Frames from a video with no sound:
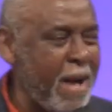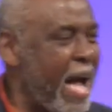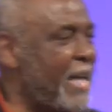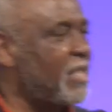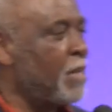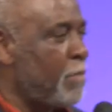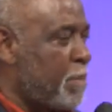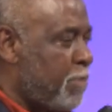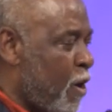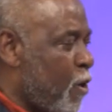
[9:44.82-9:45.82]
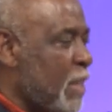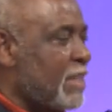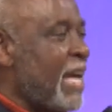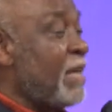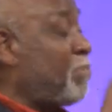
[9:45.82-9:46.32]
out, to be
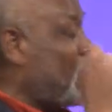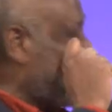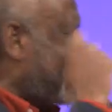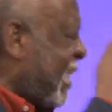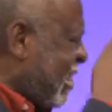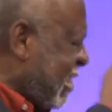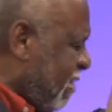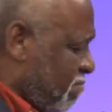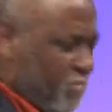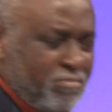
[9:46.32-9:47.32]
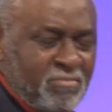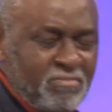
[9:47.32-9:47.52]
poised and positioned